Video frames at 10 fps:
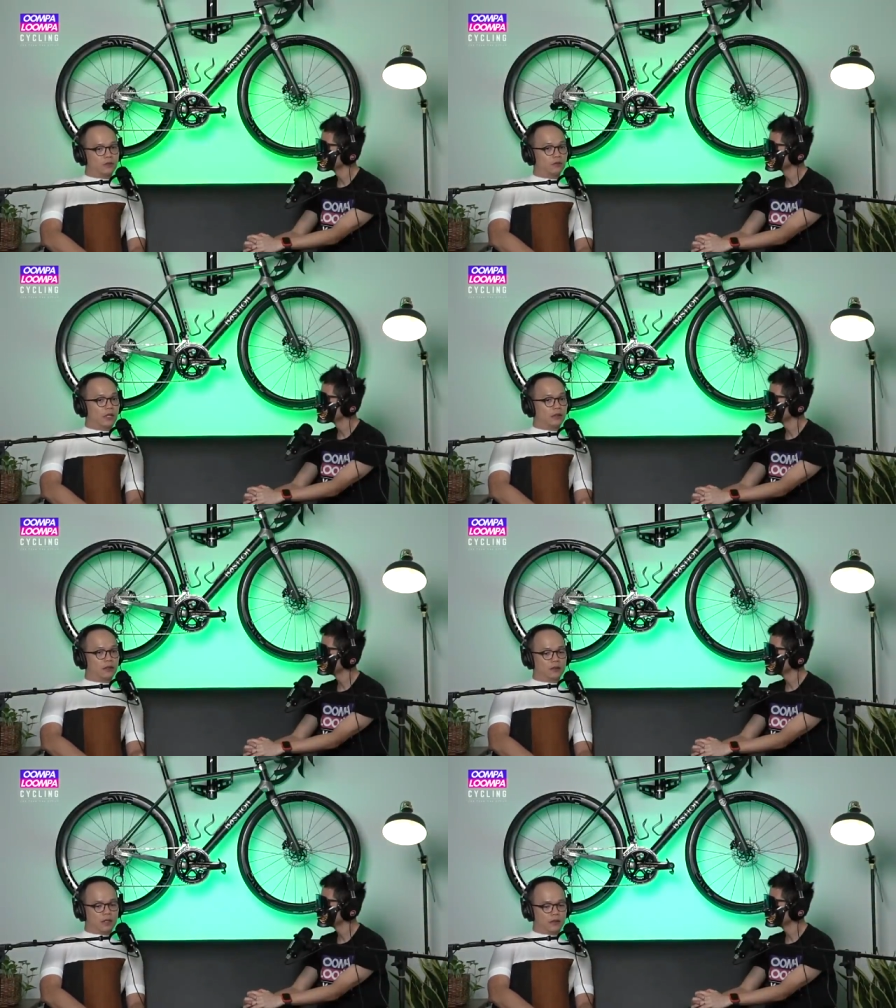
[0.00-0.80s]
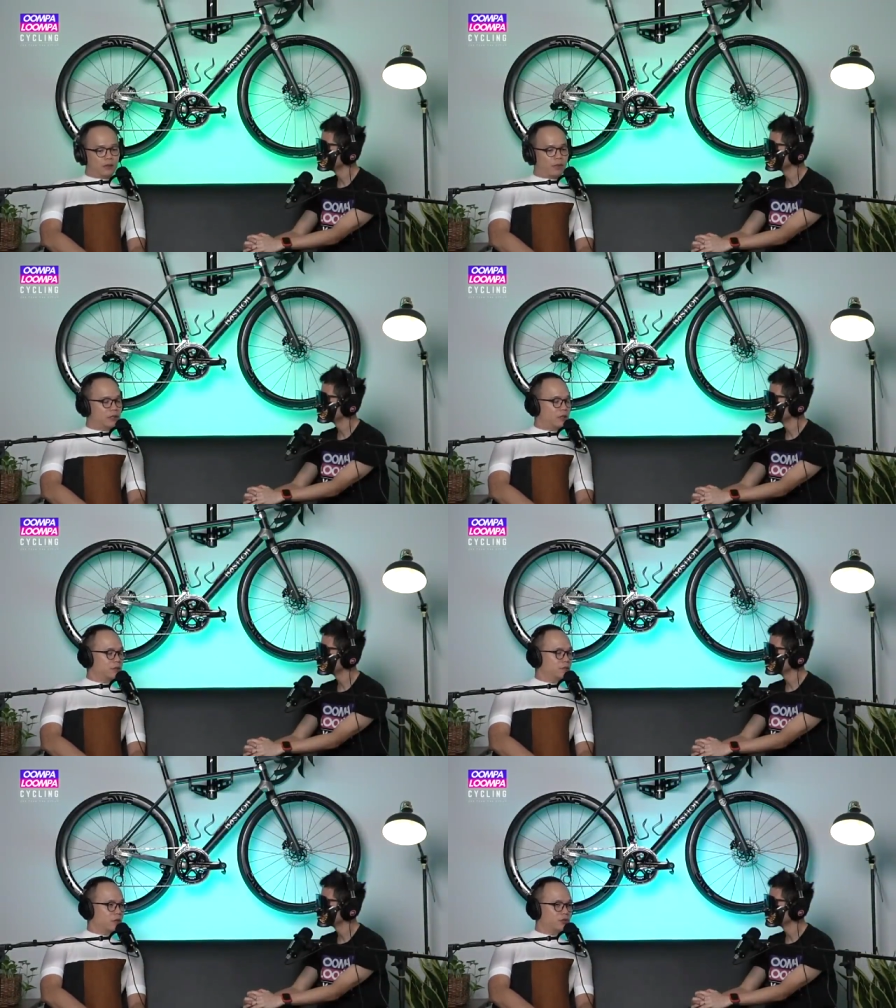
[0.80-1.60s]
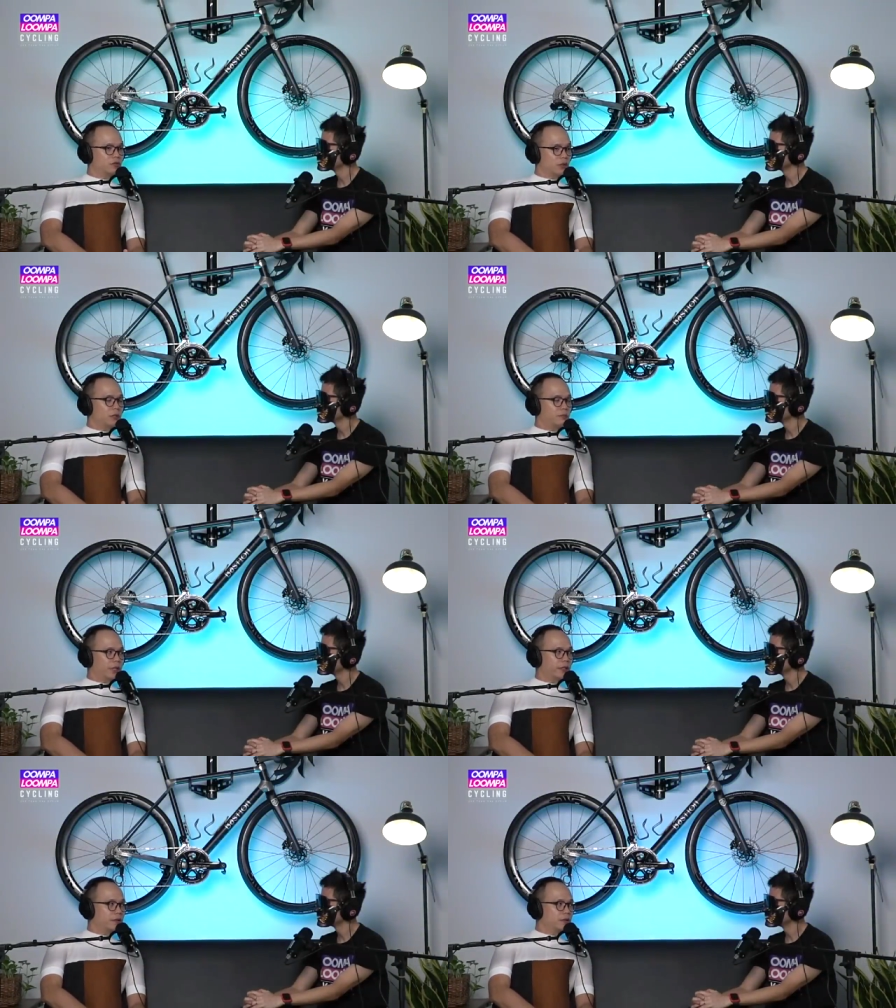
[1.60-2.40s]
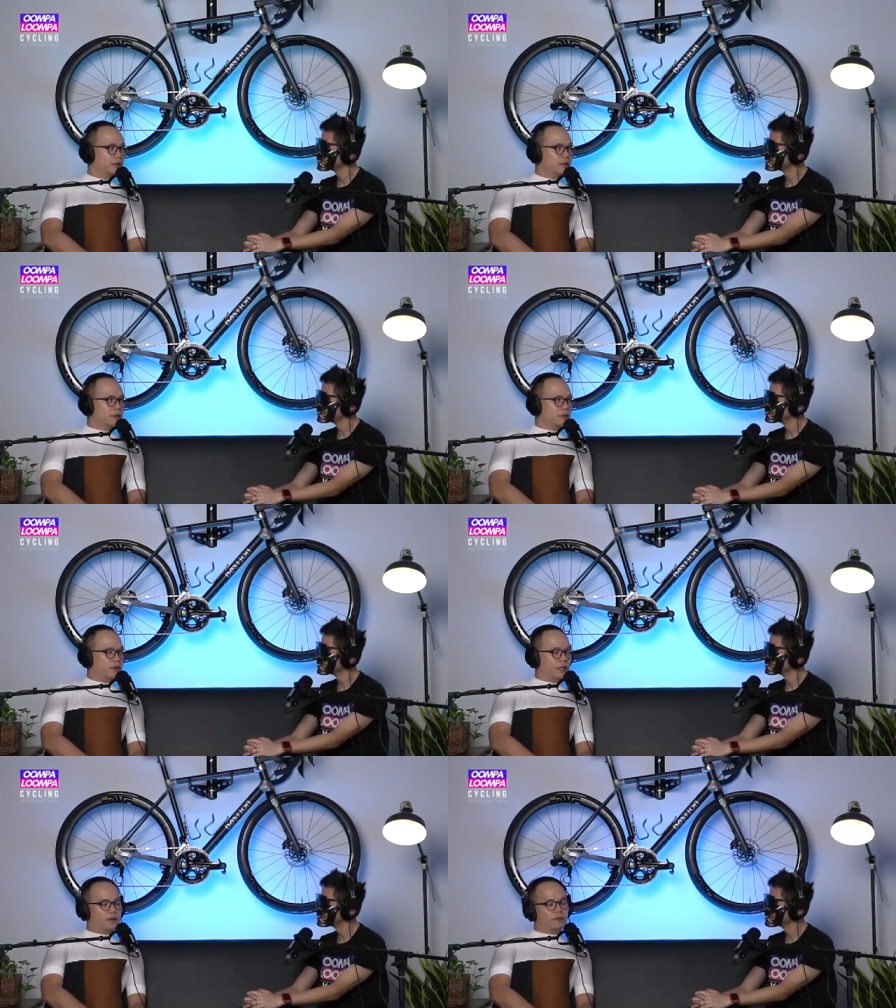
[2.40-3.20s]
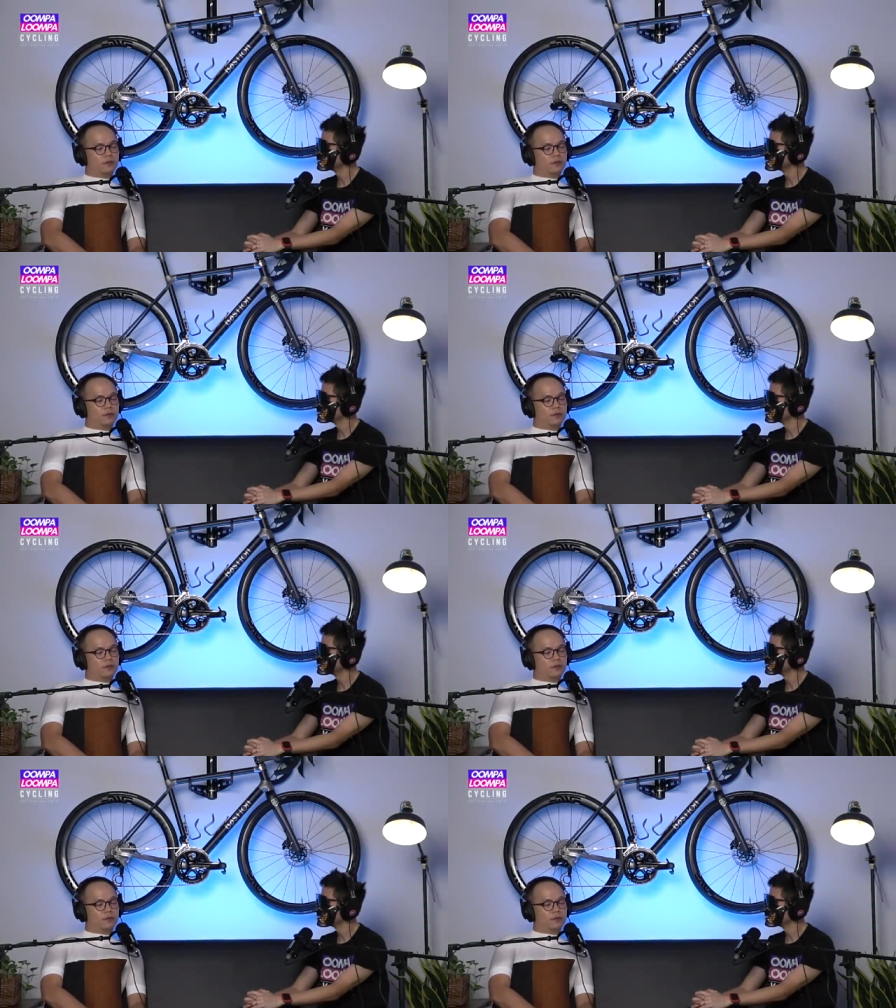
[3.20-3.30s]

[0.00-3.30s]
So I think now is the best time one should get a bike, mm. right?